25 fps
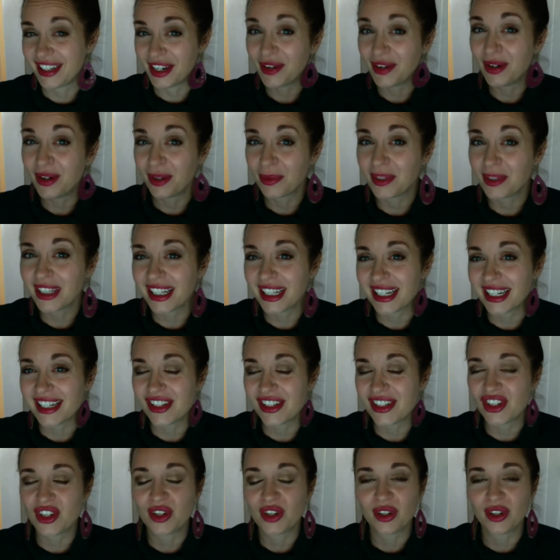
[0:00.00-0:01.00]
really is,
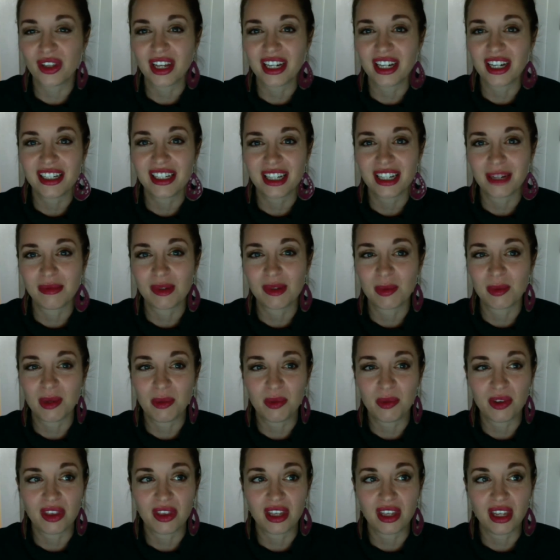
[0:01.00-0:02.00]
a lot of times
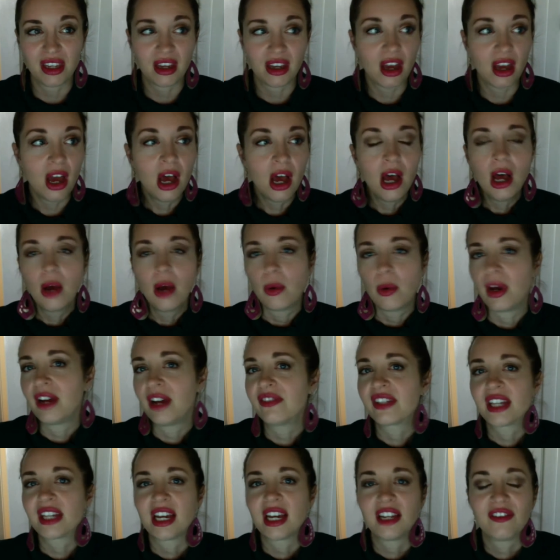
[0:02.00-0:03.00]
people think, well, I've
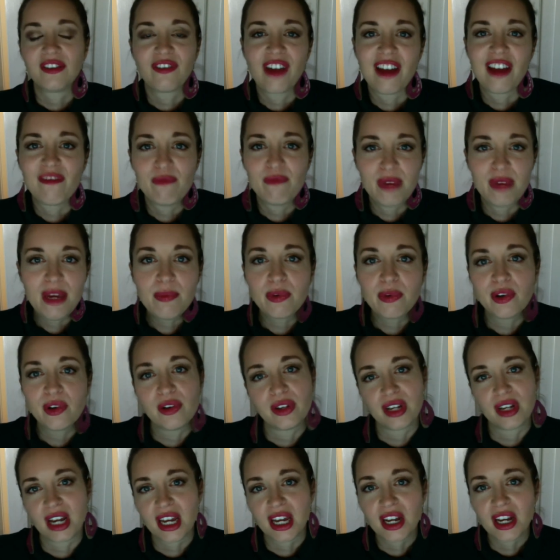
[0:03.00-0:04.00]
signed 5 people and
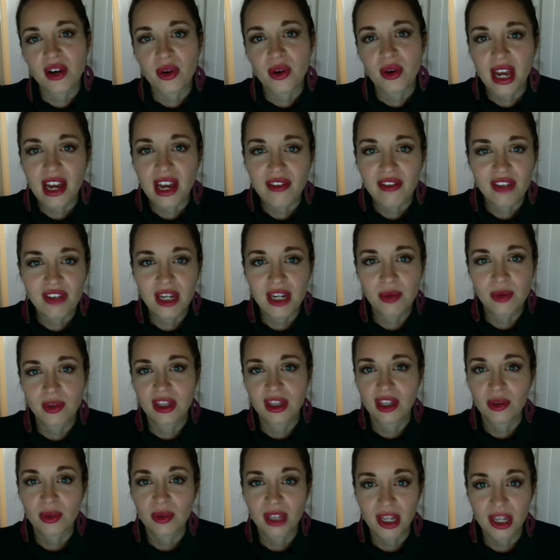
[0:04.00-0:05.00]
I don't have anyone that
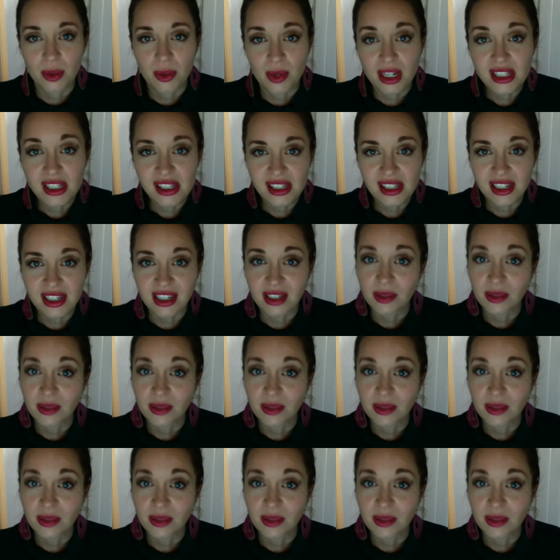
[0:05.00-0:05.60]
really wants it.